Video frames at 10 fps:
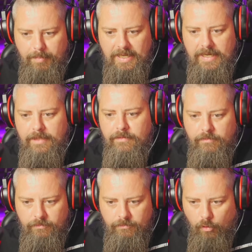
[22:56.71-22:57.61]
Bear,
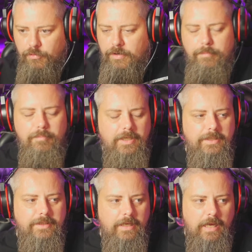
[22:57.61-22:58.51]
Tonya and
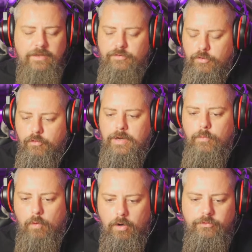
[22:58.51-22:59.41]
Billy. It's a
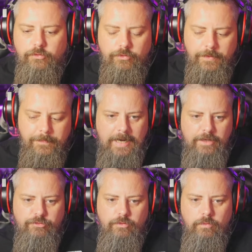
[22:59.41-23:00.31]
great watch,
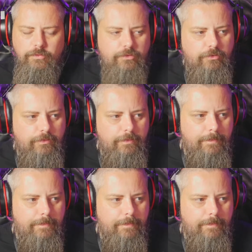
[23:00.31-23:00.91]
and it shows